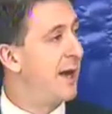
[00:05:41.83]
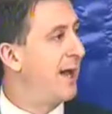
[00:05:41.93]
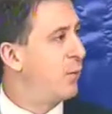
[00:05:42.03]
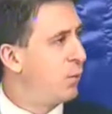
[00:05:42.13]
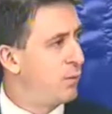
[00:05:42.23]

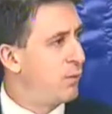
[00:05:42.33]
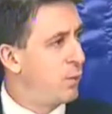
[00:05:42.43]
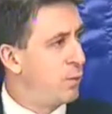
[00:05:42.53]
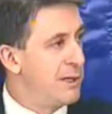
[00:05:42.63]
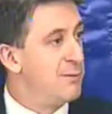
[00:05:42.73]
And
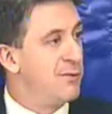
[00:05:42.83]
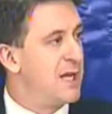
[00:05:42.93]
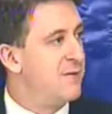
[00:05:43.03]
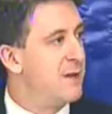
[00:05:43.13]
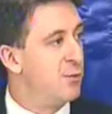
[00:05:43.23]
we
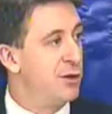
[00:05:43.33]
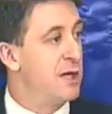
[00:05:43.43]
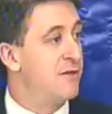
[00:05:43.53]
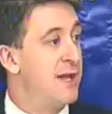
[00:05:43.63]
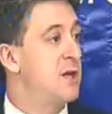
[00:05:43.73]
believe that
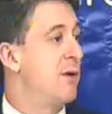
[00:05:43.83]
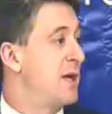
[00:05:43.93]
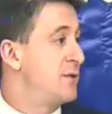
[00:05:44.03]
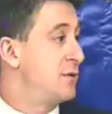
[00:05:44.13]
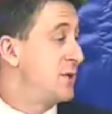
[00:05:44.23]
really if any
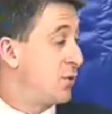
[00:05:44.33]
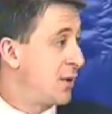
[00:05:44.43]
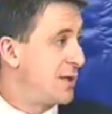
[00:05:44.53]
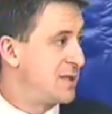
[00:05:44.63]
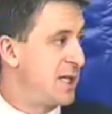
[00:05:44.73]
grassroots
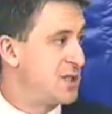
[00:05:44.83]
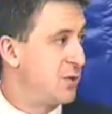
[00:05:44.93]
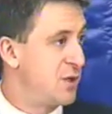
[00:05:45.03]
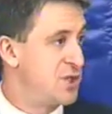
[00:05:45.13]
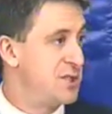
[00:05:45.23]

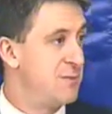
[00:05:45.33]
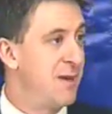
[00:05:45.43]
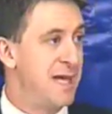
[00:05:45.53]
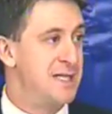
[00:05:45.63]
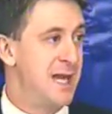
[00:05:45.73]
organization wishes to
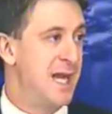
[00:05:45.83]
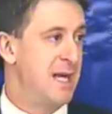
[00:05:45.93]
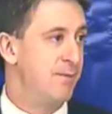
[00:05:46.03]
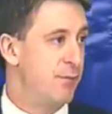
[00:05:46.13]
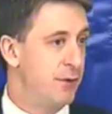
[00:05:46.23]

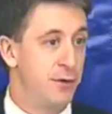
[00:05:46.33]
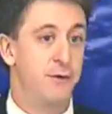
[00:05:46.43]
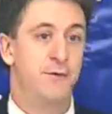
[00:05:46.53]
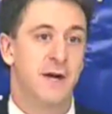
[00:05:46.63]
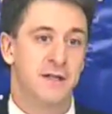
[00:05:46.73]
maintain their
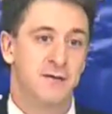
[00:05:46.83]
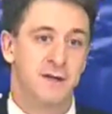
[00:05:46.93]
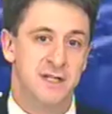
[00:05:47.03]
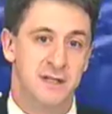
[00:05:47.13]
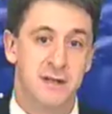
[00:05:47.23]

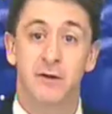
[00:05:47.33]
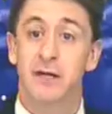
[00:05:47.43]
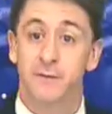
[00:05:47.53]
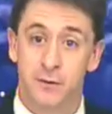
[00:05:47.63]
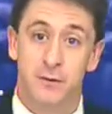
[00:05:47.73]
effectiveness and their
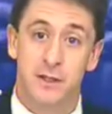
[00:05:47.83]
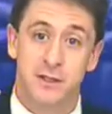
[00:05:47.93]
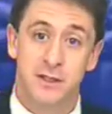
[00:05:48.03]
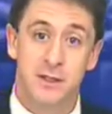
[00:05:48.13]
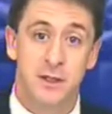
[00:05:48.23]

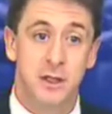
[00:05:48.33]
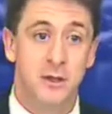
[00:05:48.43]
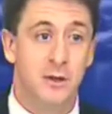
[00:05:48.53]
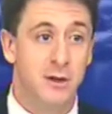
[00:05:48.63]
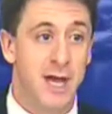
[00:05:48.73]
influence
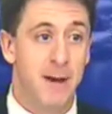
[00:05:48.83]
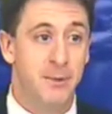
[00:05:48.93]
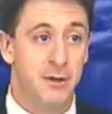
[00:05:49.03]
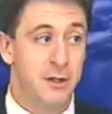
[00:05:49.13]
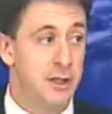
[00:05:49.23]
on
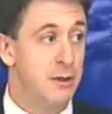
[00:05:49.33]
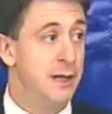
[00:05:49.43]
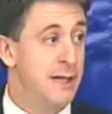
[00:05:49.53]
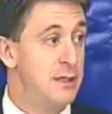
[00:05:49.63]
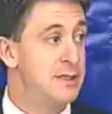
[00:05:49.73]
Capitol Hill
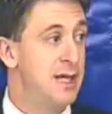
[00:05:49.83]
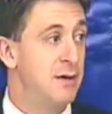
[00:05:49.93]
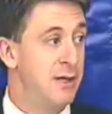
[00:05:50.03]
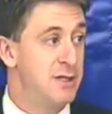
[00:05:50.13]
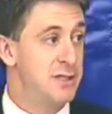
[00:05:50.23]
and in state
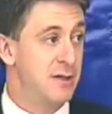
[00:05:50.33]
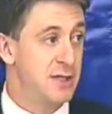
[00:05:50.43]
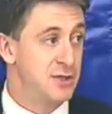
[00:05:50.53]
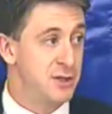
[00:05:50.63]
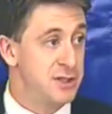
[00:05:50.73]

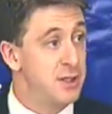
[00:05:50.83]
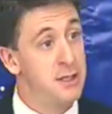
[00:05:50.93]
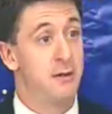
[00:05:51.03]
legislatures,